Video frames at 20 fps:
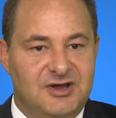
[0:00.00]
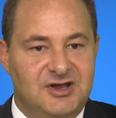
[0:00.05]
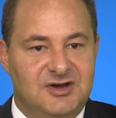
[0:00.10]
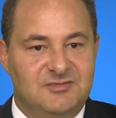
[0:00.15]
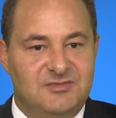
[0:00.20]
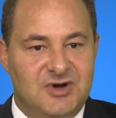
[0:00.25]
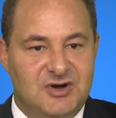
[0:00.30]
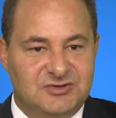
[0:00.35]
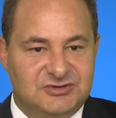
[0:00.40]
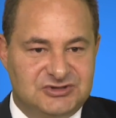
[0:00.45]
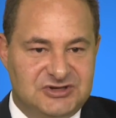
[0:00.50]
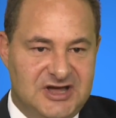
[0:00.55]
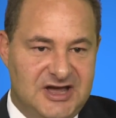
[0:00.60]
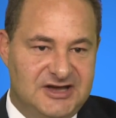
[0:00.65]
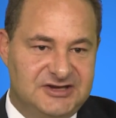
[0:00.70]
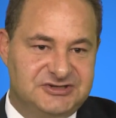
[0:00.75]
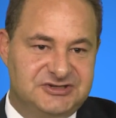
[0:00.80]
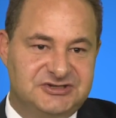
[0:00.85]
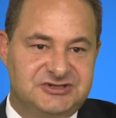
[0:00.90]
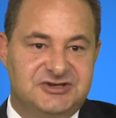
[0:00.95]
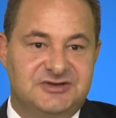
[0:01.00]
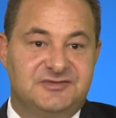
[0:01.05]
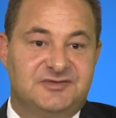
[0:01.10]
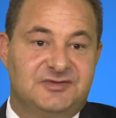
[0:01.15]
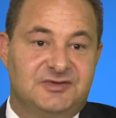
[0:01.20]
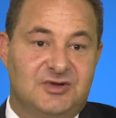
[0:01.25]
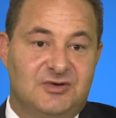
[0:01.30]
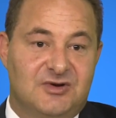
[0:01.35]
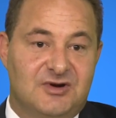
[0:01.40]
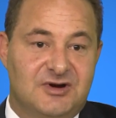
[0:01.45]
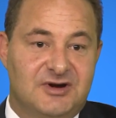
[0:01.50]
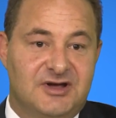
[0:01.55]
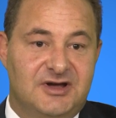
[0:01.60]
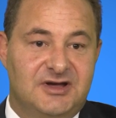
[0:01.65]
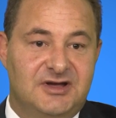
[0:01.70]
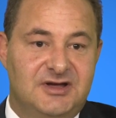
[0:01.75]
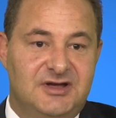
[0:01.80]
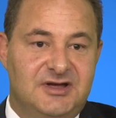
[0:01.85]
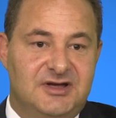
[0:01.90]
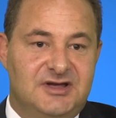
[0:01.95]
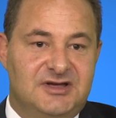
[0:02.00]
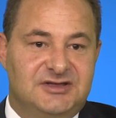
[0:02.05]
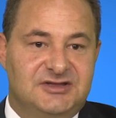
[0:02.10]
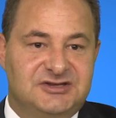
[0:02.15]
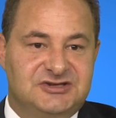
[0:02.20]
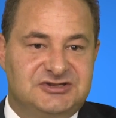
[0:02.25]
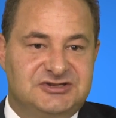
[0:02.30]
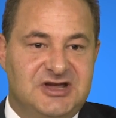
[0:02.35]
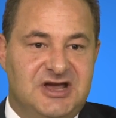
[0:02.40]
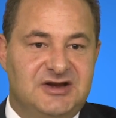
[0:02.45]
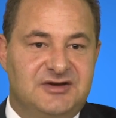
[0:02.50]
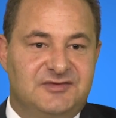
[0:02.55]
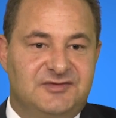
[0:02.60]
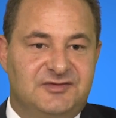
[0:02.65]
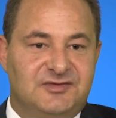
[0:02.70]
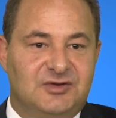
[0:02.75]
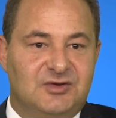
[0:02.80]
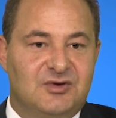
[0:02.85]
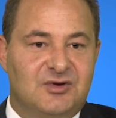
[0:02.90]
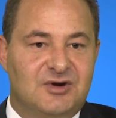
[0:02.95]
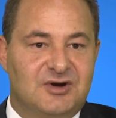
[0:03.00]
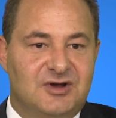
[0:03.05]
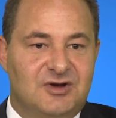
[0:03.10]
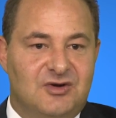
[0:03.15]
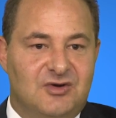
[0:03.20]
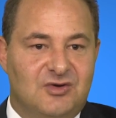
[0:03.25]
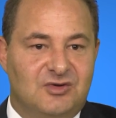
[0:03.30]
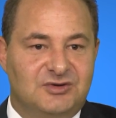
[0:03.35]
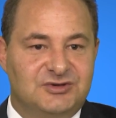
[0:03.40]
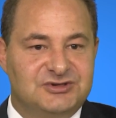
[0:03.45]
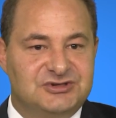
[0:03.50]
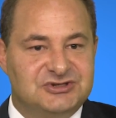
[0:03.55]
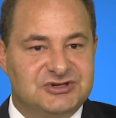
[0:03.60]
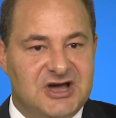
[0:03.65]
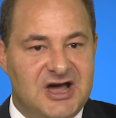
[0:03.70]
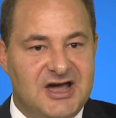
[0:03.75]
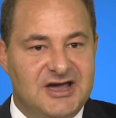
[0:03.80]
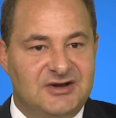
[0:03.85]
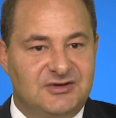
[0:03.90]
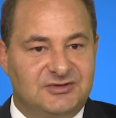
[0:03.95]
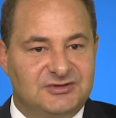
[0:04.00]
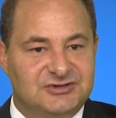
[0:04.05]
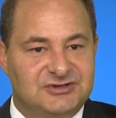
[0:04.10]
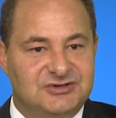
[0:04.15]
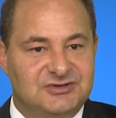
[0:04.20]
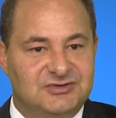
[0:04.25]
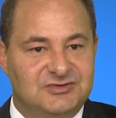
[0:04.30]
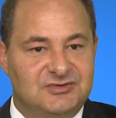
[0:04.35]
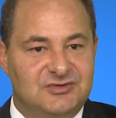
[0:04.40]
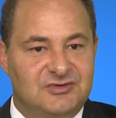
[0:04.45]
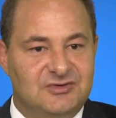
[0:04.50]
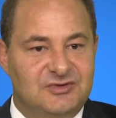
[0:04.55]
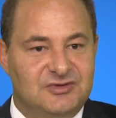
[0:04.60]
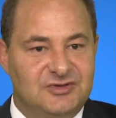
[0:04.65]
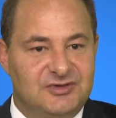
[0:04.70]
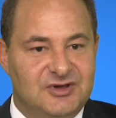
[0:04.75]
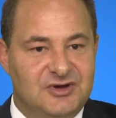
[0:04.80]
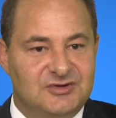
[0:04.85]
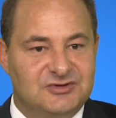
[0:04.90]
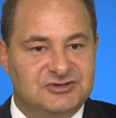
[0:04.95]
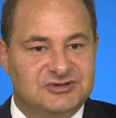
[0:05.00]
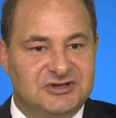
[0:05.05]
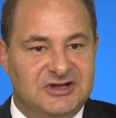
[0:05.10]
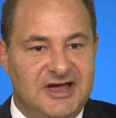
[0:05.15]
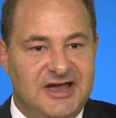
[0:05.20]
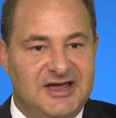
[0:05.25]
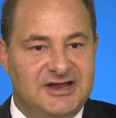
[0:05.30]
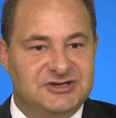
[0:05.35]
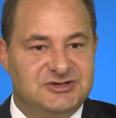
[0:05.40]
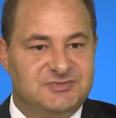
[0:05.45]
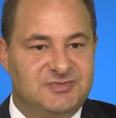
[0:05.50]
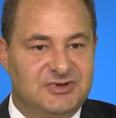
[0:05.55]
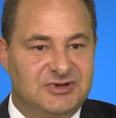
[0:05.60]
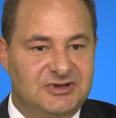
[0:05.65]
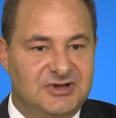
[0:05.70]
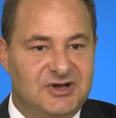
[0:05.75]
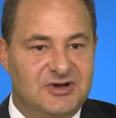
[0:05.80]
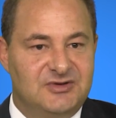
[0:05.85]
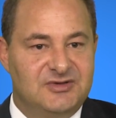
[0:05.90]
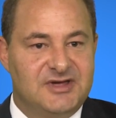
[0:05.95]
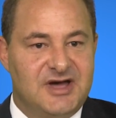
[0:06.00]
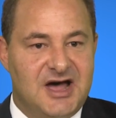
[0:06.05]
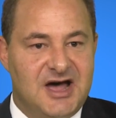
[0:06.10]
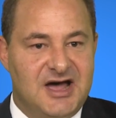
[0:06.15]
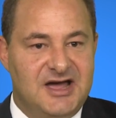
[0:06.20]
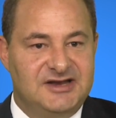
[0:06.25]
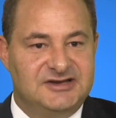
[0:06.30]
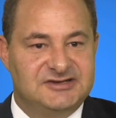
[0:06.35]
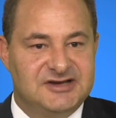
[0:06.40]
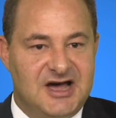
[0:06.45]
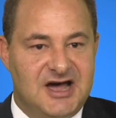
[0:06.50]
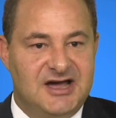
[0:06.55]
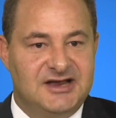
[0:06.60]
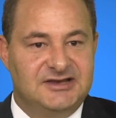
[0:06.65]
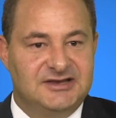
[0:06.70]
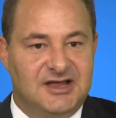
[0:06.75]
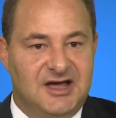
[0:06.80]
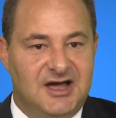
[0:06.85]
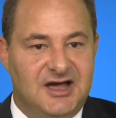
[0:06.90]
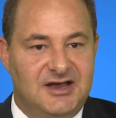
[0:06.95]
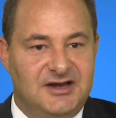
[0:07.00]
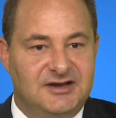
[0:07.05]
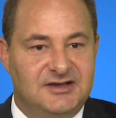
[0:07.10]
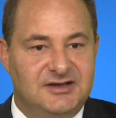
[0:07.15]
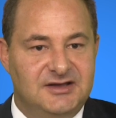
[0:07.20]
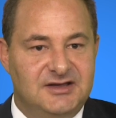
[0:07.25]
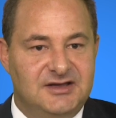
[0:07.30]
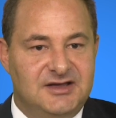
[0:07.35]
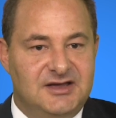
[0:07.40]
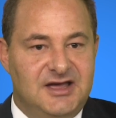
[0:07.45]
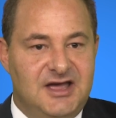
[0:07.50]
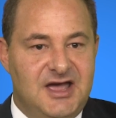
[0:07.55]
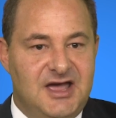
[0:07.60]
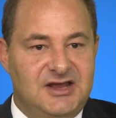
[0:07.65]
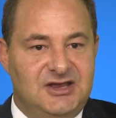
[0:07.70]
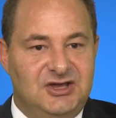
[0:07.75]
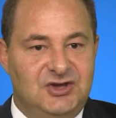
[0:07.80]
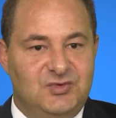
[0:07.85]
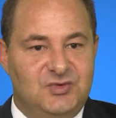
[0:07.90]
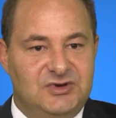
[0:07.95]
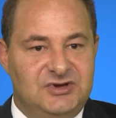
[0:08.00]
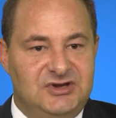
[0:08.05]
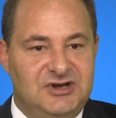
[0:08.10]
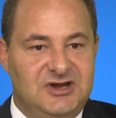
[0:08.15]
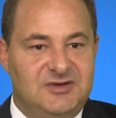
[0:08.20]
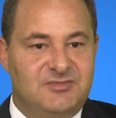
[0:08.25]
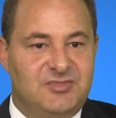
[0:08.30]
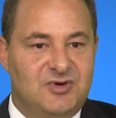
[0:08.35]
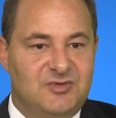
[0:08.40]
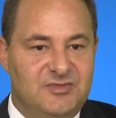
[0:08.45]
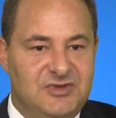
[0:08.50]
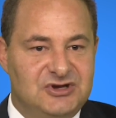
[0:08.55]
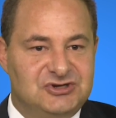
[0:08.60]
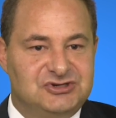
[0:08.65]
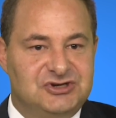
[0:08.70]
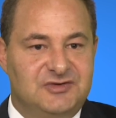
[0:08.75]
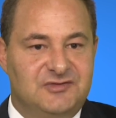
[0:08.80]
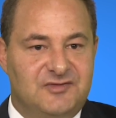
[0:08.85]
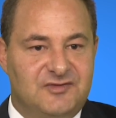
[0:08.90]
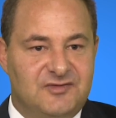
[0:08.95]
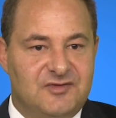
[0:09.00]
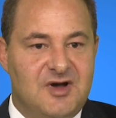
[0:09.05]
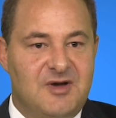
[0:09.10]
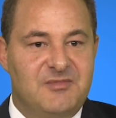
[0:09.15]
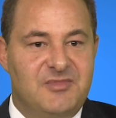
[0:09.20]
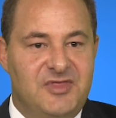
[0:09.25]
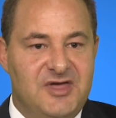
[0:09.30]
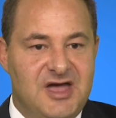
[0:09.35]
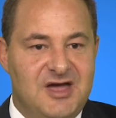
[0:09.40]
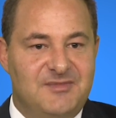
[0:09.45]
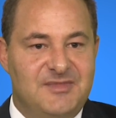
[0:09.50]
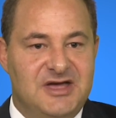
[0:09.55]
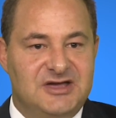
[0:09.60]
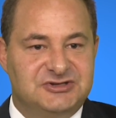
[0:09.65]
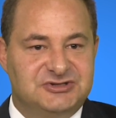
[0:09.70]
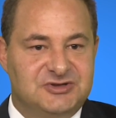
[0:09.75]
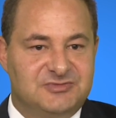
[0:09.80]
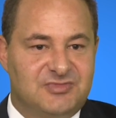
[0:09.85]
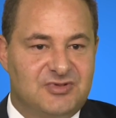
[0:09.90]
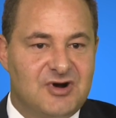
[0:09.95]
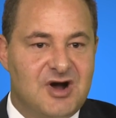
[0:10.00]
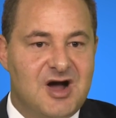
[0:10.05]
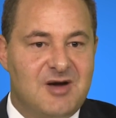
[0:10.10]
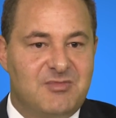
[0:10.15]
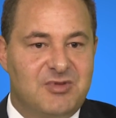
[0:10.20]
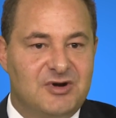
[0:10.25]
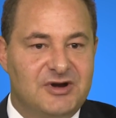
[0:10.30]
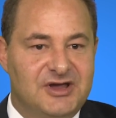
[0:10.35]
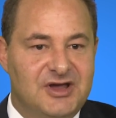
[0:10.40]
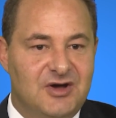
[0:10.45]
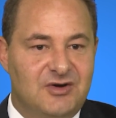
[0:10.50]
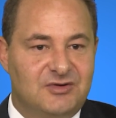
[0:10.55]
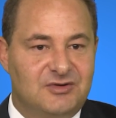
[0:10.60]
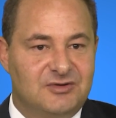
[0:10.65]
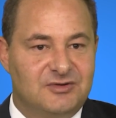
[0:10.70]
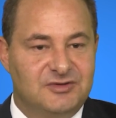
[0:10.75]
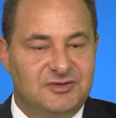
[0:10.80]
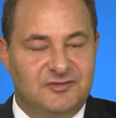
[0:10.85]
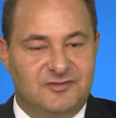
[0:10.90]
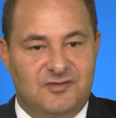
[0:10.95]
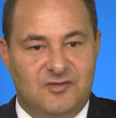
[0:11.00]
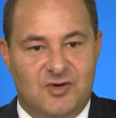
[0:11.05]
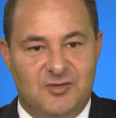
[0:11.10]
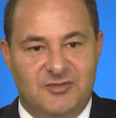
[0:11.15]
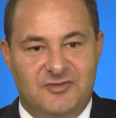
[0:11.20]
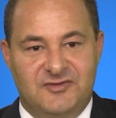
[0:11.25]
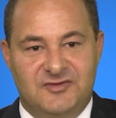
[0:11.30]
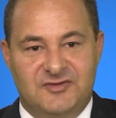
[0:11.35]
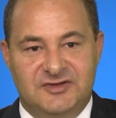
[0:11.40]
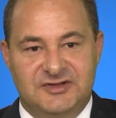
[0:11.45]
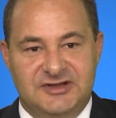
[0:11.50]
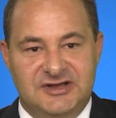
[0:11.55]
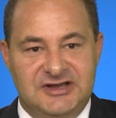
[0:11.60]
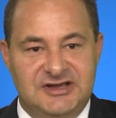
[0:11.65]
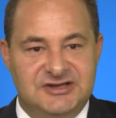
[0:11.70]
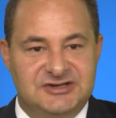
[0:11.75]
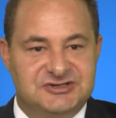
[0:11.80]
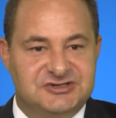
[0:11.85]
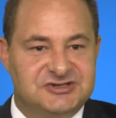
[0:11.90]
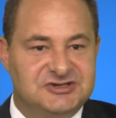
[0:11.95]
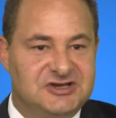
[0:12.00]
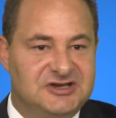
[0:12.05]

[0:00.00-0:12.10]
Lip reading: In most cases in Florida, the state of Florida holds title to those lands below the high tide line, and you would need permission from them as the property owner in the form of a lease,